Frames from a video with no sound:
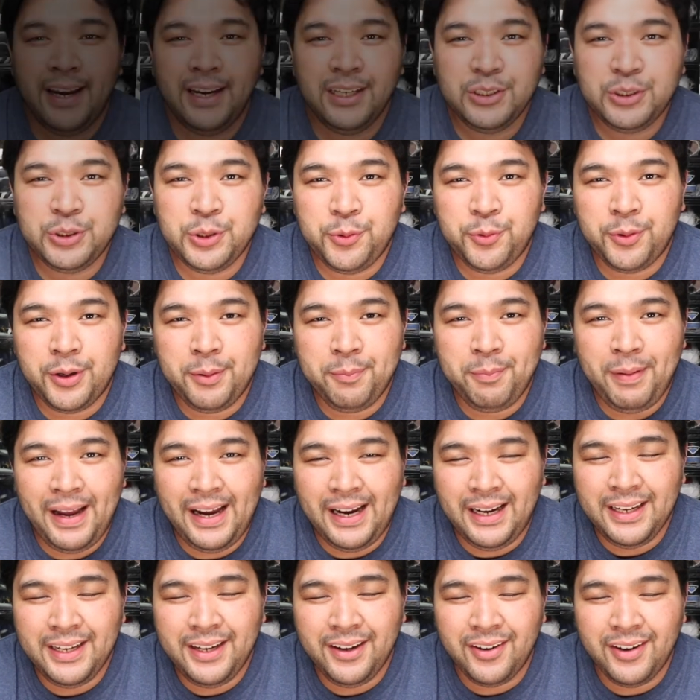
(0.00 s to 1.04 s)
guys, so we're
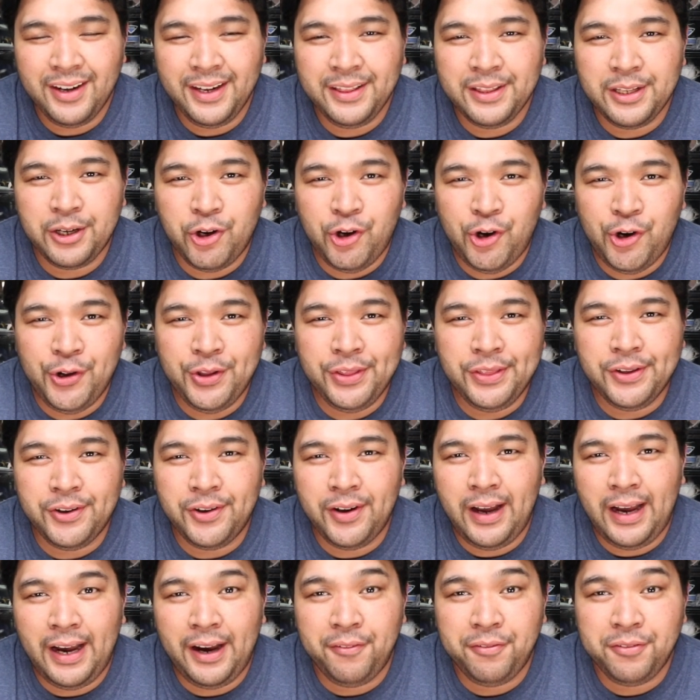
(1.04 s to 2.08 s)
back here in the condo
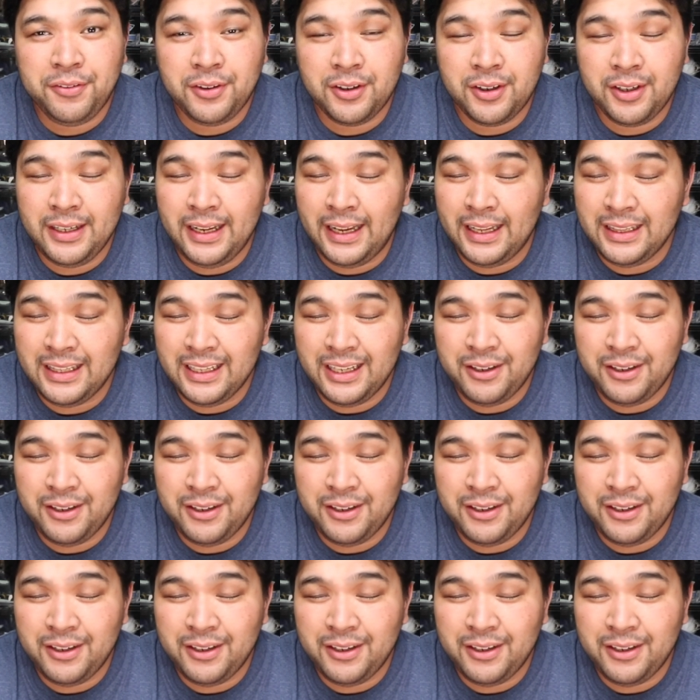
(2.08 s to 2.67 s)
after that